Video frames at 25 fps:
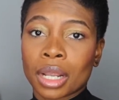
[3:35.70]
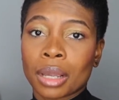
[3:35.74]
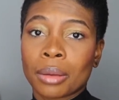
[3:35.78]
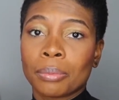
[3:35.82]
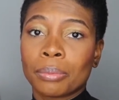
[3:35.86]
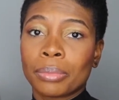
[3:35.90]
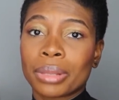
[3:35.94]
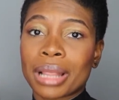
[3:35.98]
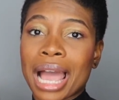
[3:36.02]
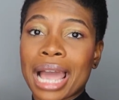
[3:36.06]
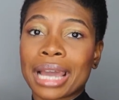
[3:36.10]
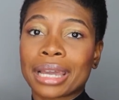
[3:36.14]

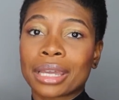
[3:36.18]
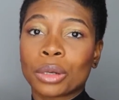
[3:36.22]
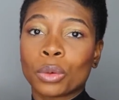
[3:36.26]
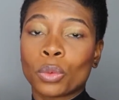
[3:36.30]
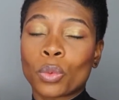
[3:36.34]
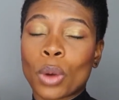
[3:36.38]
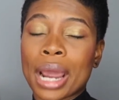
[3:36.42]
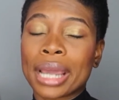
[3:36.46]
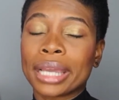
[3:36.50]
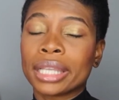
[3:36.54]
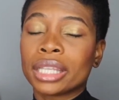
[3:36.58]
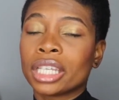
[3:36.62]
Black and
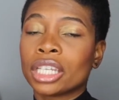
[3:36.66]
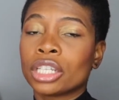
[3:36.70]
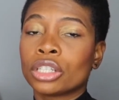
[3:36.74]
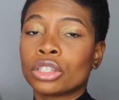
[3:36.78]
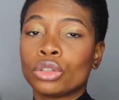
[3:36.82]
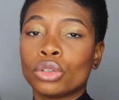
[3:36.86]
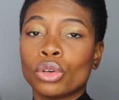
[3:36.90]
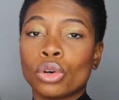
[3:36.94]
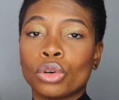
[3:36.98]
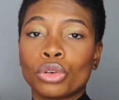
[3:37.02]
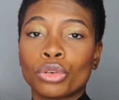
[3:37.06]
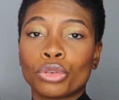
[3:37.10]
white, there's
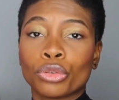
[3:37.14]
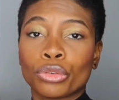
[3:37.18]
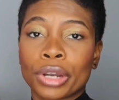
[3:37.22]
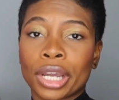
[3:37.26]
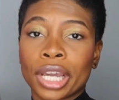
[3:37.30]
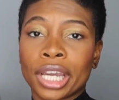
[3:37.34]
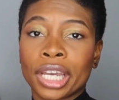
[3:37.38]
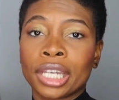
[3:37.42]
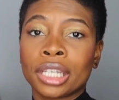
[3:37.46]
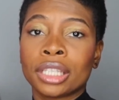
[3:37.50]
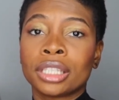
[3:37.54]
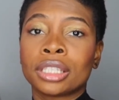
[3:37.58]
no
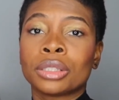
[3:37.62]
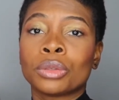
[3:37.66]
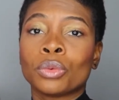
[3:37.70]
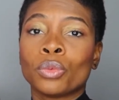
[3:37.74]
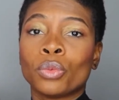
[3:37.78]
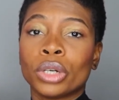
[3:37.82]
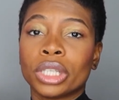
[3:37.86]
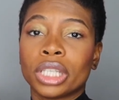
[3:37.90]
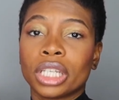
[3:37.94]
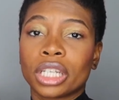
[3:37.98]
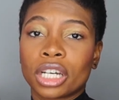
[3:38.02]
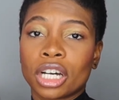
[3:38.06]
gray
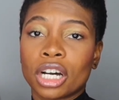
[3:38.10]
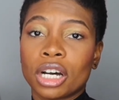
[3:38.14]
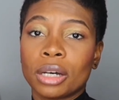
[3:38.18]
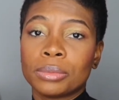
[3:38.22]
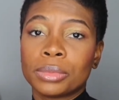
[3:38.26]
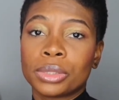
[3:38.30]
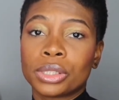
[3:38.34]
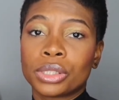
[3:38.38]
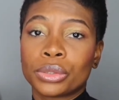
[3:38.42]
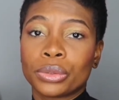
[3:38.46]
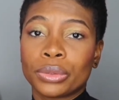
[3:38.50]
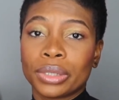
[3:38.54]
when it
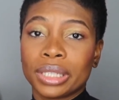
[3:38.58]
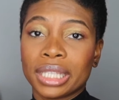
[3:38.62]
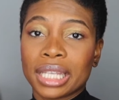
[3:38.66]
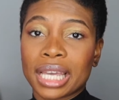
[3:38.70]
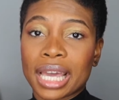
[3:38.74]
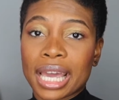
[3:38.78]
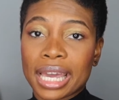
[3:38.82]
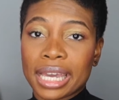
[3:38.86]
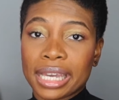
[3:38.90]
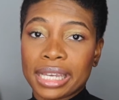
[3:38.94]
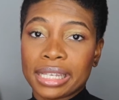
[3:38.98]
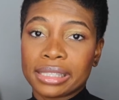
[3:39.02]
comes to
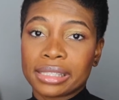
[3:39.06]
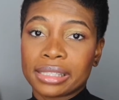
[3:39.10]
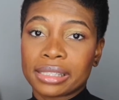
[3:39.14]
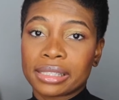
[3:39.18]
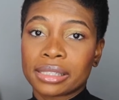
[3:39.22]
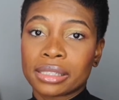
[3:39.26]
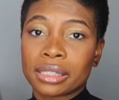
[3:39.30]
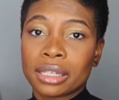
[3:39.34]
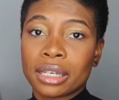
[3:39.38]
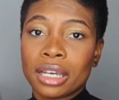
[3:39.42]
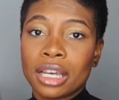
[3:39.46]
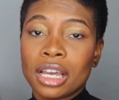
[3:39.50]
an 8.
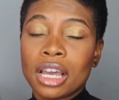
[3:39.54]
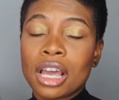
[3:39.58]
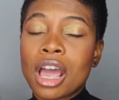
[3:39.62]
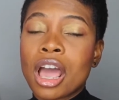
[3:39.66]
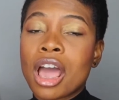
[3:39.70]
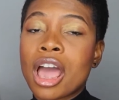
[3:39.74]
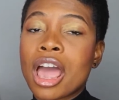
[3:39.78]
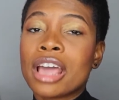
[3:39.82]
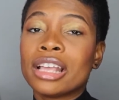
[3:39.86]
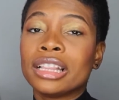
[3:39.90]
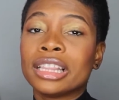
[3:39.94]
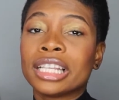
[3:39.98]

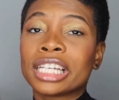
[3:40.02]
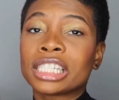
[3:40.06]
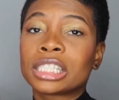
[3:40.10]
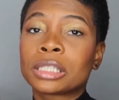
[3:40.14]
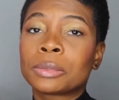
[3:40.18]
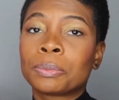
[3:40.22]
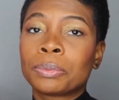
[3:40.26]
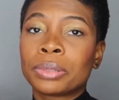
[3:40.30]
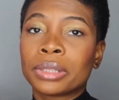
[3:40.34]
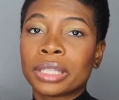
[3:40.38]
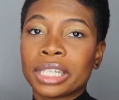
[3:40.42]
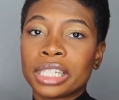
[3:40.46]
And let's
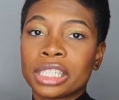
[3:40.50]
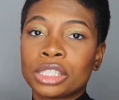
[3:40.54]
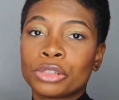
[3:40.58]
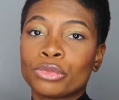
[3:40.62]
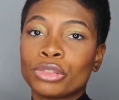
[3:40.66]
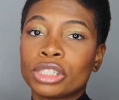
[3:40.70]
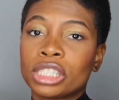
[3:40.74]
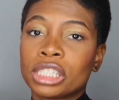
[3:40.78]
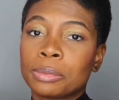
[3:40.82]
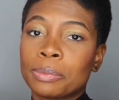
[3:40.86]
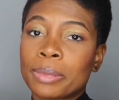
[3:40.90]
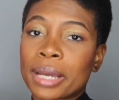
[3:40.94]
please
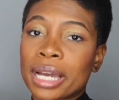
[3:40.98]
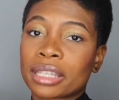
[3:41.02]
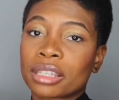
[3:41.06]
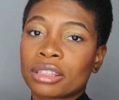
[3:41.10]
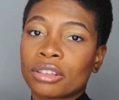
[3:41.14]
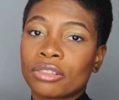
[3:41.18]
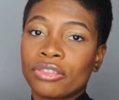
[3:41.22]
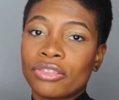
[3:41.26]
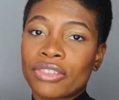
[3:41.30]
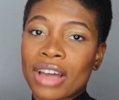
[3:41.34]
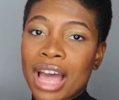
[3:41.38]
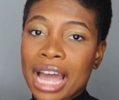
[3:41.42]
respect
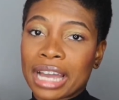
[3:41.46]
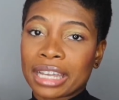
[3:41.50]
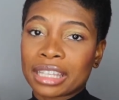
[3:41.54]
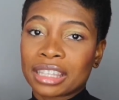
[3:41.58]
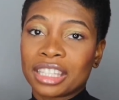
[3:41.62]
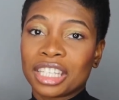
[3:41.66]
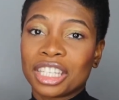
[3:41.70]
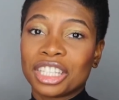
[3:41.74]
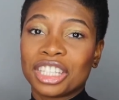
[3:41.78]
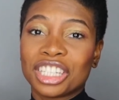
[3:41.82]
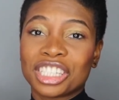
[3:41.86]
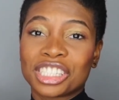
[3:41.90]
the fact
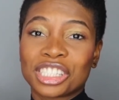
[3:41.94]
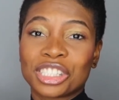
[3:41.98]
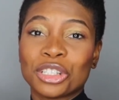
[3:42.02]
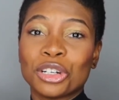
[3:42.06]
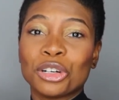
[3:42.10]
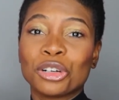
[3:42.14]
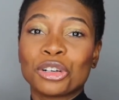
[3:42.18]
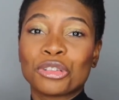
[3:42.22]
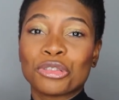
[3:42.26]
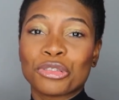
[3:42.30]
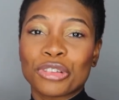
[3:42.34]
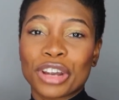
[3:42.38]
that there's
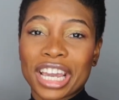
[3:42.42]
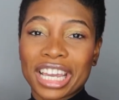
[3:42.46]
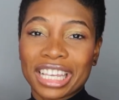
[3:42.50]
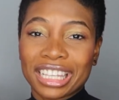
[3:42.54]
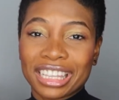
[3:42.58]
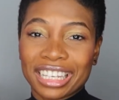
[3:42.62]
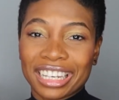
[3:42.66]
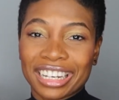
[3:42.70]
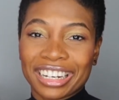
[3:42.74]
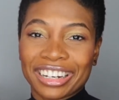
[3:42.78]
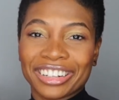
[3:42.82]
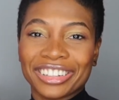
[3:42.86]
no gray
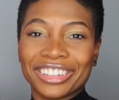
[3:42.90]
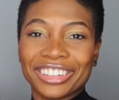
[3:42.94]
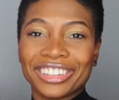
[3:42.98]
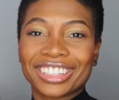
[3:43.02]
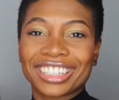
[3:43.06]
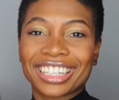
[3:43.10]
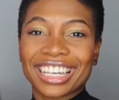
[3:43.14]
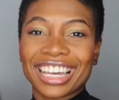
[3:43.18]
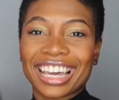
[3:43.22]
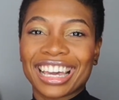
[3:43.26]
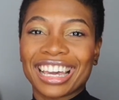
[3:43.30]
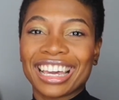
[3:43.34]
there,
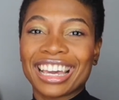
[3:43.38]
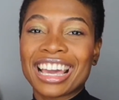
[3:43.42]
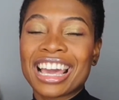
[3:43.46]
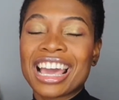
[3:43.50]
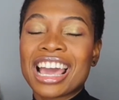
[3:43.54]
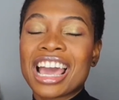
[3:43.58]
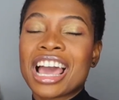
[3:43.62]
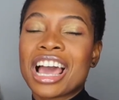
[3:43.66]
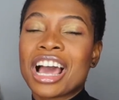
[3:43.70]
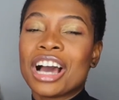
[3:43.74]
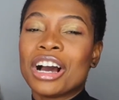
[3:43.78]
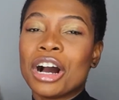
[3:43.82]
okay?
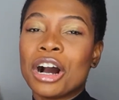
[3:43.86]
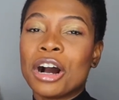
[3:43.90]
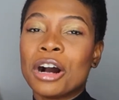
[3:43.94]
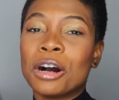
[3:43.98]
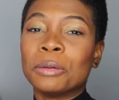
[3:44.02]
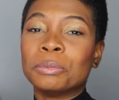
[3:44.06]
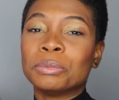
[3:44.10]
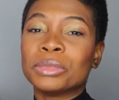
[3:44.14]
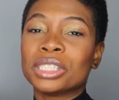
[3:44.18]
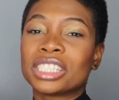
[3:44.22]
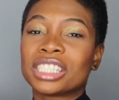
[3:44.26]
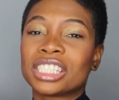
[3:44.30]

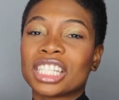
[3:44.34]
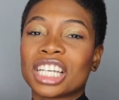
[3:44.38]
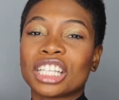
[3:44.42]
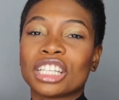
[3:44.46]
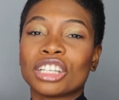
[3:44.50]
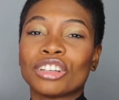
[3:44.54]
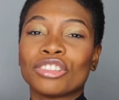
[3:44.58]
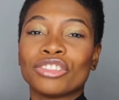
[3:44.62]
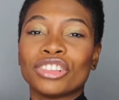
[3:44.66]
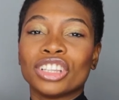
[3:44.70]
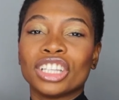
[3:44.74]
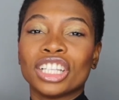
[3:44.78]
Instead
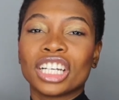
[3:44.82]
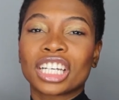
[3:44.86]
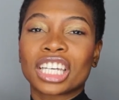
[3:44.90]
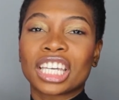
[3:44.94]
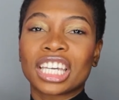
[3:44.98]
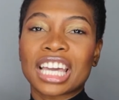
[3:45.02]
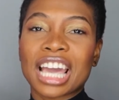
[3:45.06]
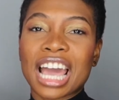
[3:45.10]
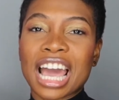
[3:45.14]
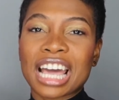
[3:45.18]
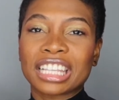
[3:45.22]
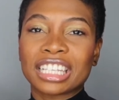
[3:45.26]
of
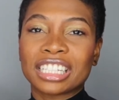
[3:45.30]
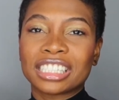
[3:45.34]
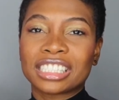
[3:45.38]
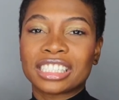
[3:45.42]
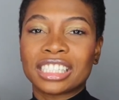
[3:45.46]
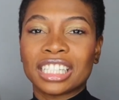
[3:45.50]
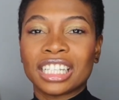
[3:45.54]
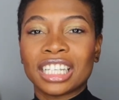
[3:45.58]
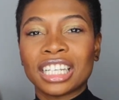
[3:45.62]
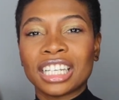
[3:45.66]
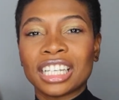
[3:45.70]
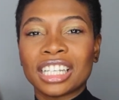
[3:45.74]
looking at it,
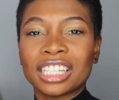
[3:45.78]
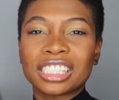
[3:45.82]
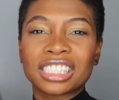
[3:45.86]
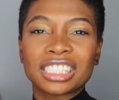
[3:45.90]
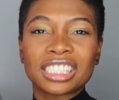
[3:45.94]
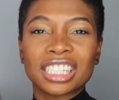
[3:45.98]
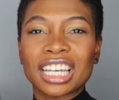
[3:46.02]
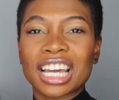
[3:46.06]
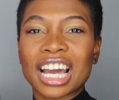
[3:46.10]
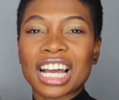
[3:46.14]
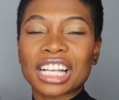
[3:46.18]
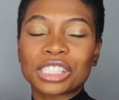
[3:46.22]

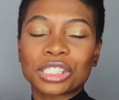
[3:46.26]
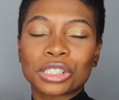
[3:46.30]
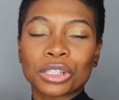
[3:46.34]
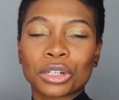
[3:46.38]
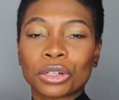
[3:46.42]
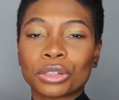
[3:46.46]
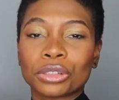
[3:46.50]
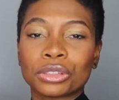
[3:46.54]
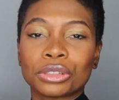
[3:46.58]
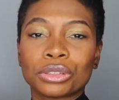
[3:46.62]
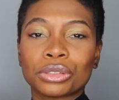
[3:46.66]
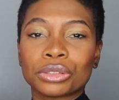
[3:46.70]
see, I
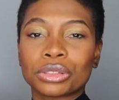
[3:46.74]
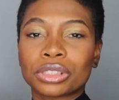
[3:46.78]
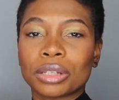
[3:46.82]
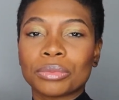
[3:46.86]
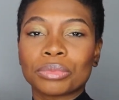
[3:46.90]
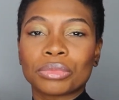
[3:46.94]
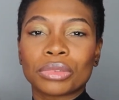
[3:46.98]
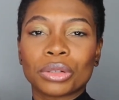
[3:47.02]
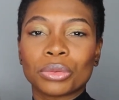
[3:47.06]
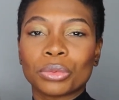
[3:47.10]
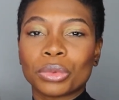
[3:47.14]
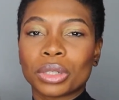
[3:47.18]
told you
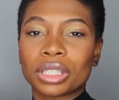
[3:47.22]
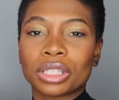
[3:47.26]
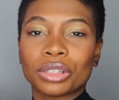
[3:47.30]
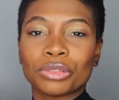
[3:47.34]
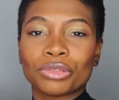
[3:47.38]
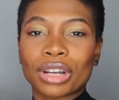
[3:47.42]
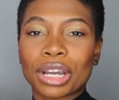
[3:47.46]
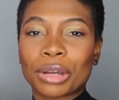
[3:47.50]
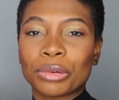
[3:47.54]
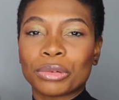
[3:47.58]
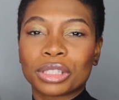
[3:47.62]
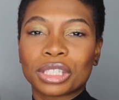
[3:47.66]
something wasn't
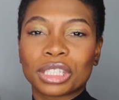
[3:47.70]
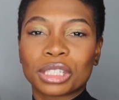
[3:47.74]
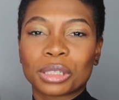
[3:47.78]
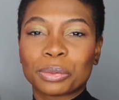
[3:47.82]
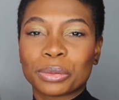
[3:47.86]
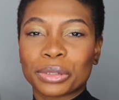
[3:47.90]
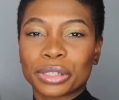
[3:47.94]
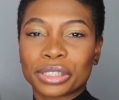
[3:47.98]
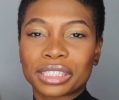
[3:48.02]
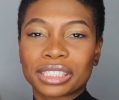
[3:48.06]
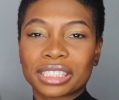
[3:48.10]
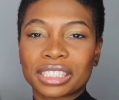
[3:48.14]
right with this
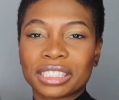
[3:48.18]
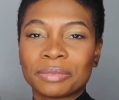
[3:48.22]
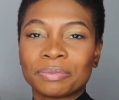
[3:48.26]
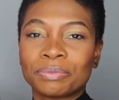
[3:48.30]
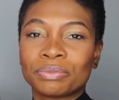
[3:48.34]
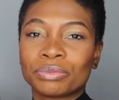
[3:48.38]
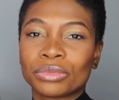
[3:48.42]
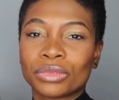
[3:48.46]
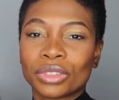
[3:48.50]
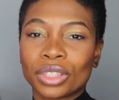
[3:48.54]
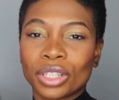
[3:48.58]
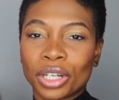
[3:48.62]

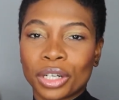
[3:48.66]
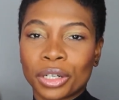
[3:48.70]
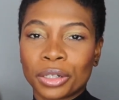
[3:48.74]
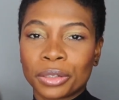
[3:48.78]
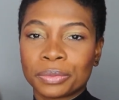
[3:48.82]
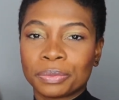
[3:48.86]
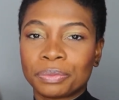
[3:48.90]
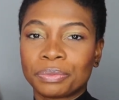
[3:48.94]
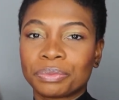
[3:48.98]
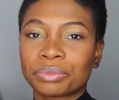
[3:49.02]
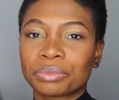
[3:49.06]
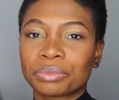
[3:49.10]
person. No.